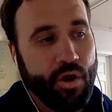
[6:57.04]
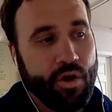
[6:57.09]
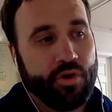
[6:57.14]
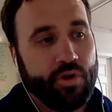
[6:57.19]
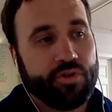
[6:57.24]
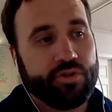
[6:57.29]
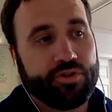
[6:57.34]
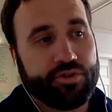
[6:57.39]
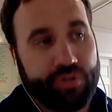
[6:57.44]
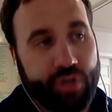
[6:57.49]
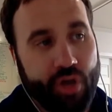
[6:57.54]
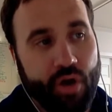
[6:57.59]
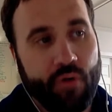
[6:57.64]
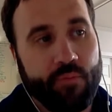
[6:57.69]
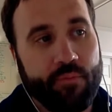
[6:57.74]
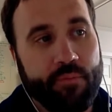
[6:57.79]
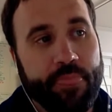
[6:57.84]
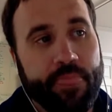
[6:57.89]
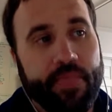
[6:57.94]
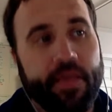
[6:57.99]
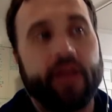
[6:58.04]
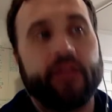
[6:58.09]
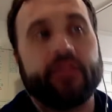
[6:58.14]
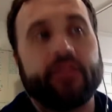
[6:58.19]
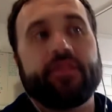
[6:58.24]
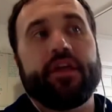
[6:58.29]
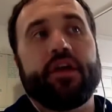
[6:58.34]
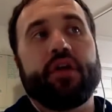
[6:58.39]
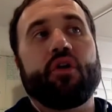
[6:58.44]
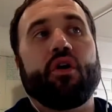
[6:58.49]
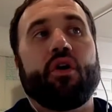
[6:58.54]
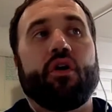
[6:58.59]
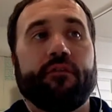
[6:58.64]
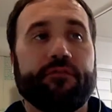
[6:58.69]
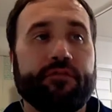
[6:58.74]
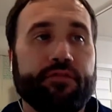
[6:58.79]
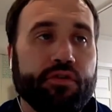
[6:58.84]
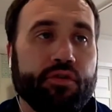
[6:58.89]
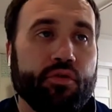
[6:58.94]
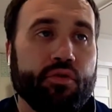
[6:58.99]
So there are a
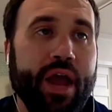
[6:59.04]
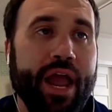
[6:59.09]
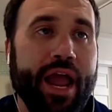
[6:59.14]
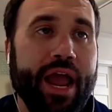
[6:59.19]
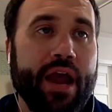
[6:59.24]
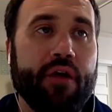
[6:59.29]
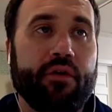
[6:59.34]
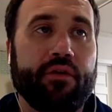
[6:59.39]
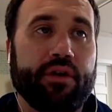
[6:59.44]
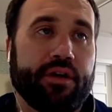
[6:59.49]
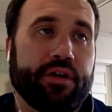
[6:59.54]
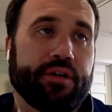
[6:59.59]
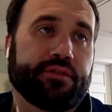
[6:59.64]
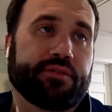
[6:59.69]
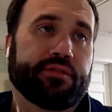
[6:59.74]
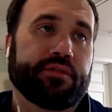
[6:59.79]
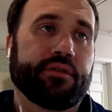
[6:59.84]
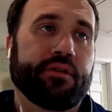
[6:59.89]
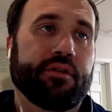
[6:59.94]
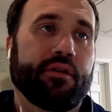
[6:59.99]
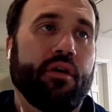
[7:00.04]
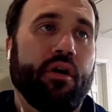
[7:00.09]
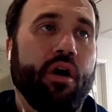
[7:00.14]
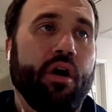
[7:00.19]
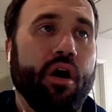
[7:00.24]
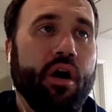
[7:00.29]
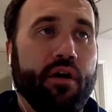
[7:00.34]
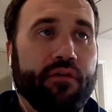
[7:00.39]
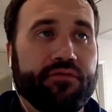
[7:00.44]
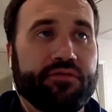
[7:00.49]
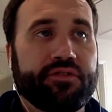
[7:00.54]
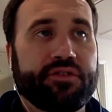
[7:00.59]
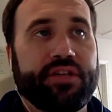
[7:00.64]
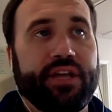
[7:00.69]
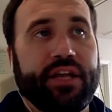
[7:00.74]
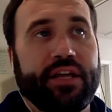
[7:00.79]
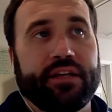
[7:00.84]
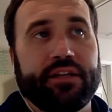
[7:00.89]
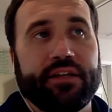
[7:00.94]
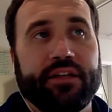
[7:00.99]
few areas of
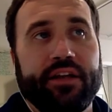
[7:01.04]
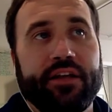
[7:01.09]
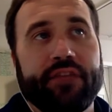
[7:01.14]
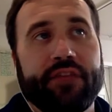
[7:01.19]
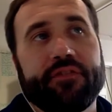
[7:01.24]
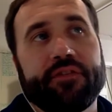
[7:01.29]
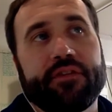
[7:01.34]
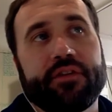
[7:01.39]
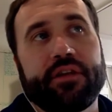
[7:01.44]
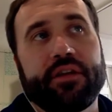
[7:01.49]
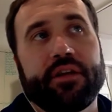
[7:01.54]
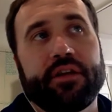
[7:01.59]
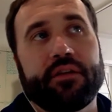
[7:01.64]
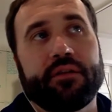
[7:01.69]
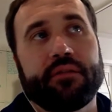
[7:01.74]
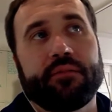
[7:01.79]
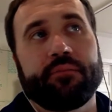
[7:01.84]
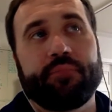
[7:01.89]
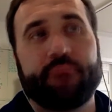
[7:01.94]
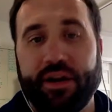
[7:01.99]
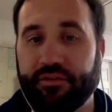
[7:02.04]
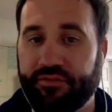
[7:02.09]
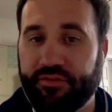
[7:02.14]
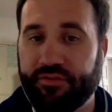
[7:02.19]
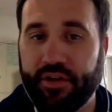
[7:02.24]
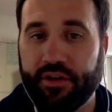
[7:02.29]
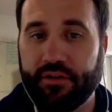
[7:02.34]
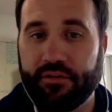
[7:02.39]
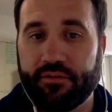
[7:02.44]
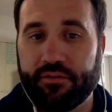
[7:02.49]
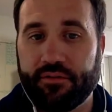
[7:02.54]
significant benefit.